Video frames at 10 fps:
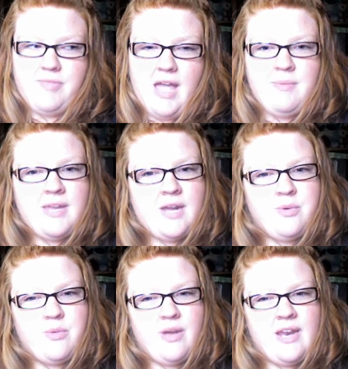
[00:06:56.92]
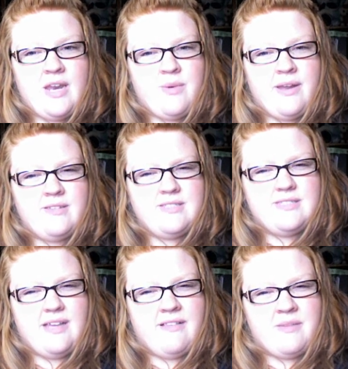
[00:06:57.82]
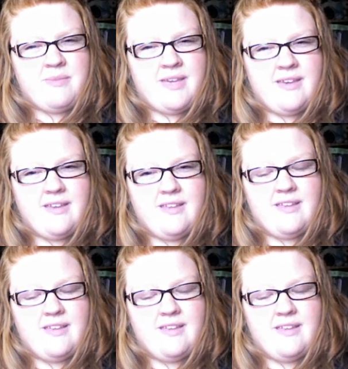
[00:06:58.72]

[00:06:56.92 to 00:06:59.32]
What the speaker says: I wouldn't want anyone else telling me